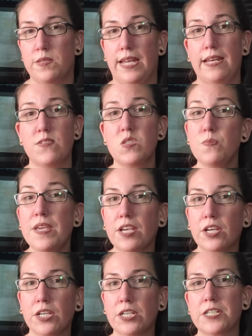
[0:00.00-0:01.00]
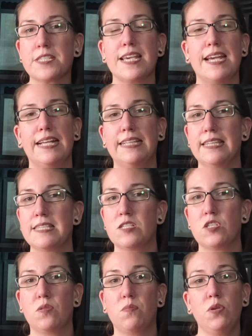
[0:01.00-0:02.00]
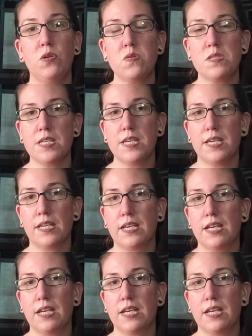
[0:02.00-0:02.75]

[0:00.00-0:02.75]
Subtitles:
native speakers, listen to music,